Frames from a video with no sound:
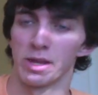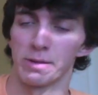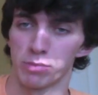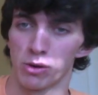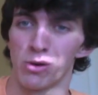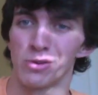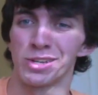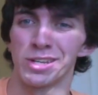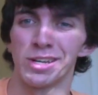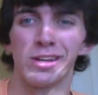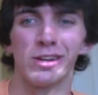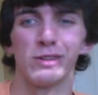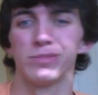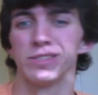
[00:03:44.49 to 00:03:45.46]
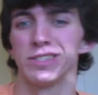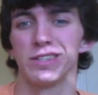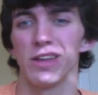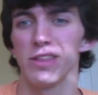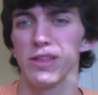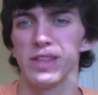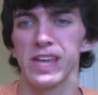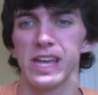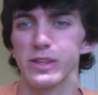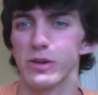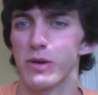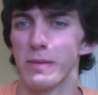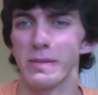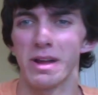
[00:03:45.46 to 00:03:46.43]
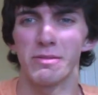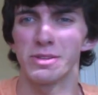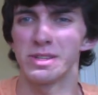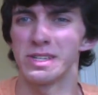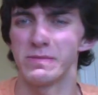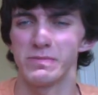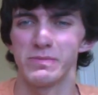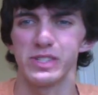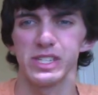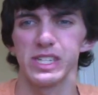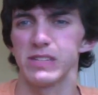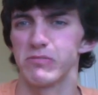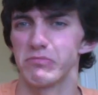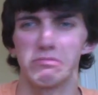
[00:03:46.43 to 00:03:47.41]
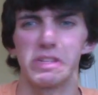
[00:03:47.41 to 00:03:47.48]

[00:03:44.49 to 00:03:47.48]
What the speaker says: poke, But other than that, though, I'm not really seeing